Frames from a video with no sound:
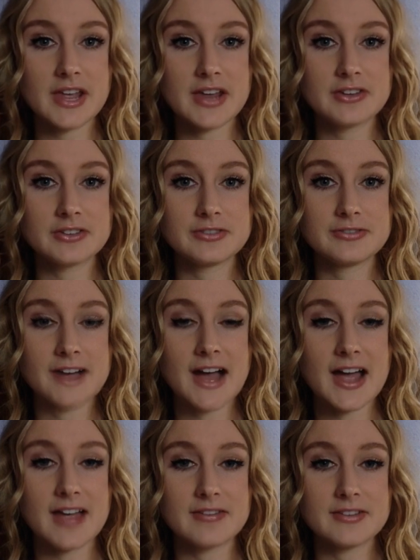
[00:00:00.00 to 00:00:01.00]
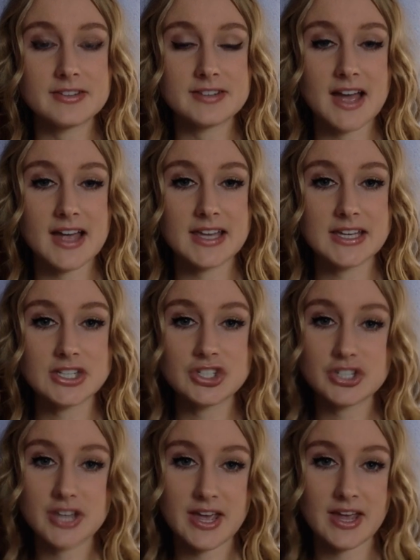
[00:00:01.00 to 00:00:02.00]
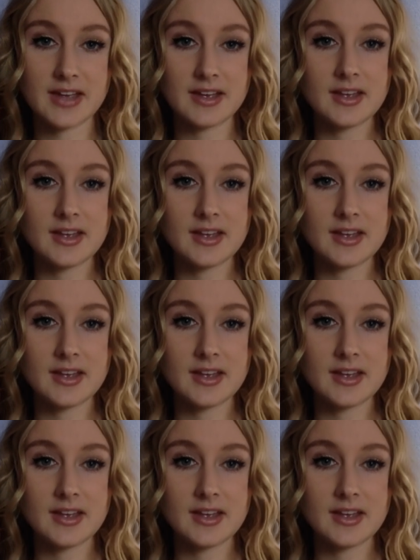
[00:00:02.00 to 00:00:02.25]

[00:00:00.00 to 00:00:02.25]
age of 5 die each day.